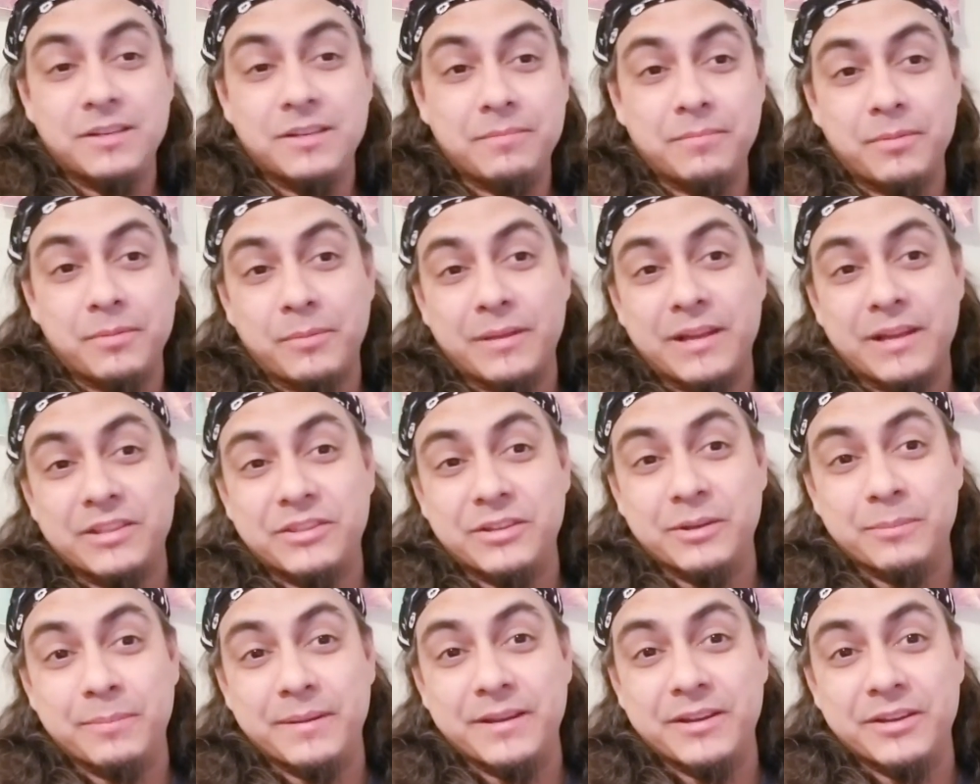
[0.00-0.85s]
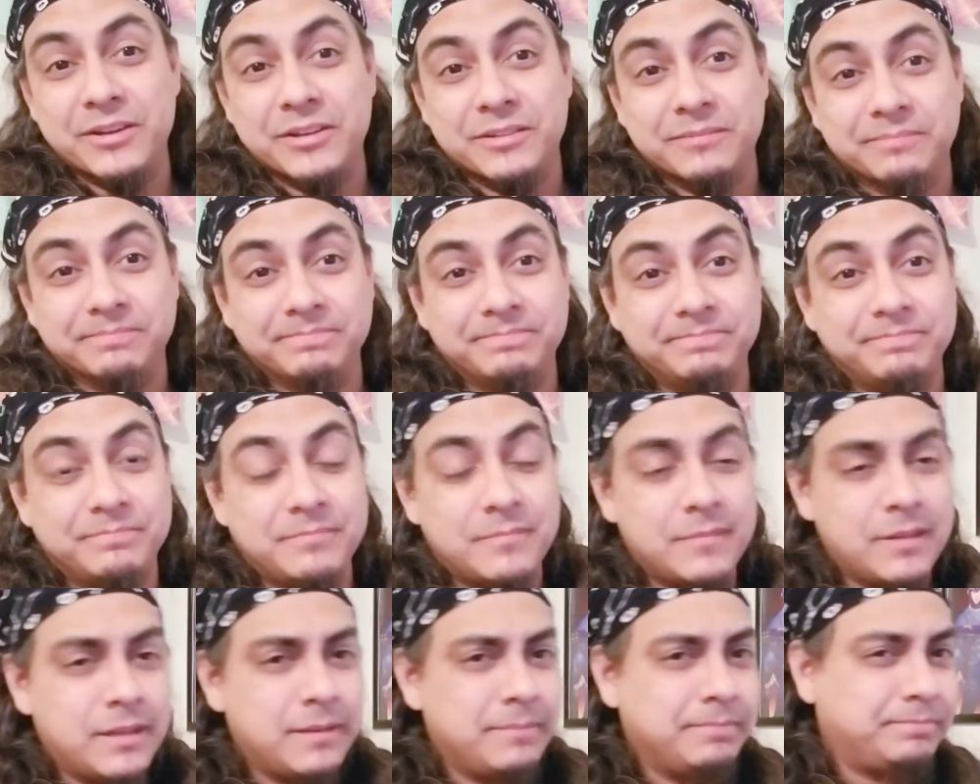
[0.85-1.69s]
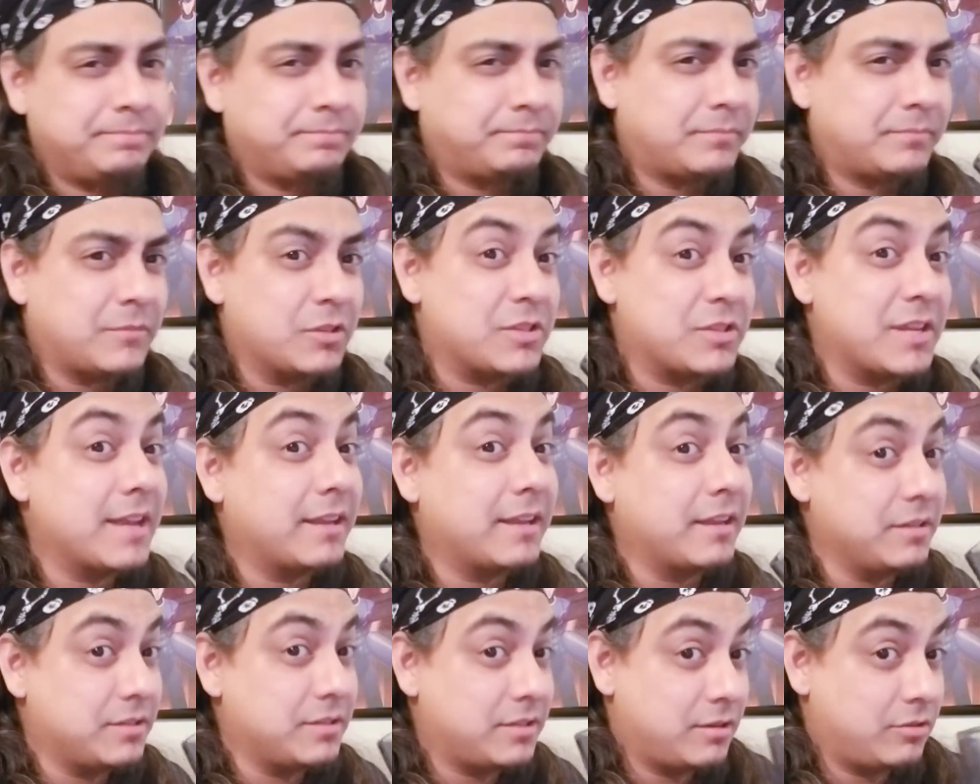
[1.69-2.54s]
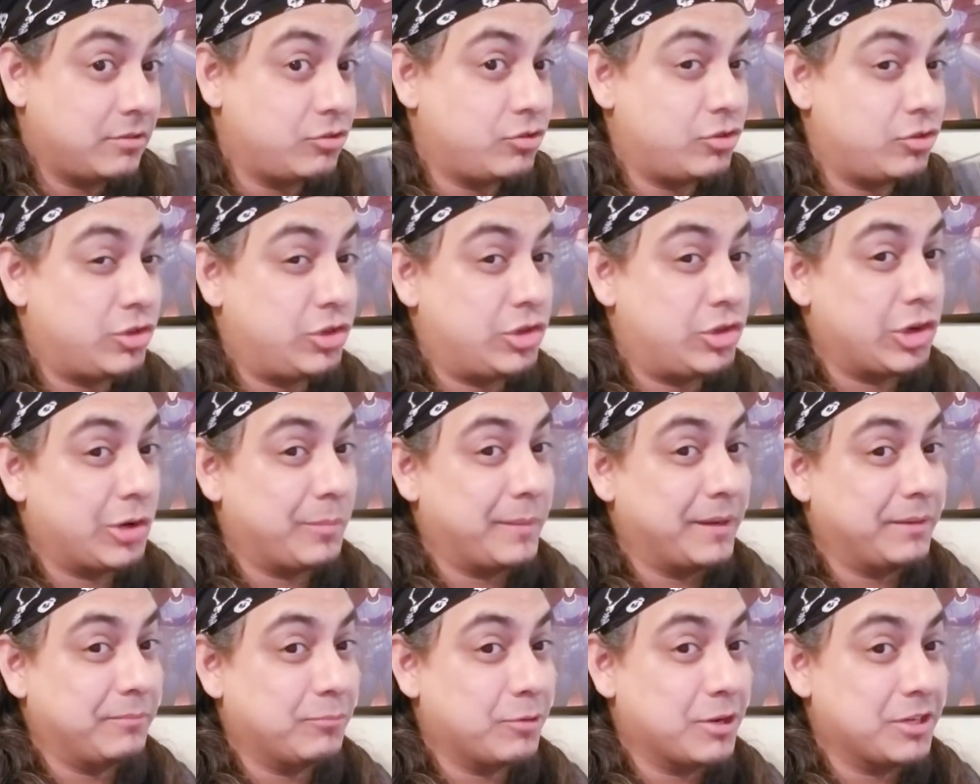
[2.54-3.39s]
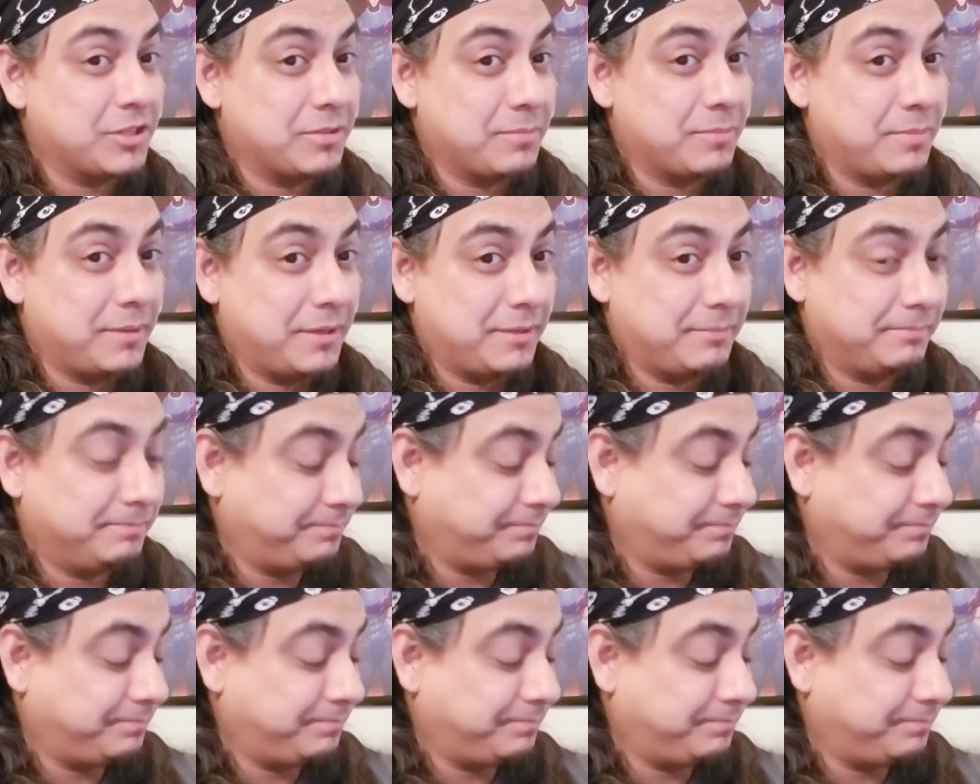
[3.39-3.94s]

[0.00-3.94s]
But we got their beer. Dos Equis. German recipe.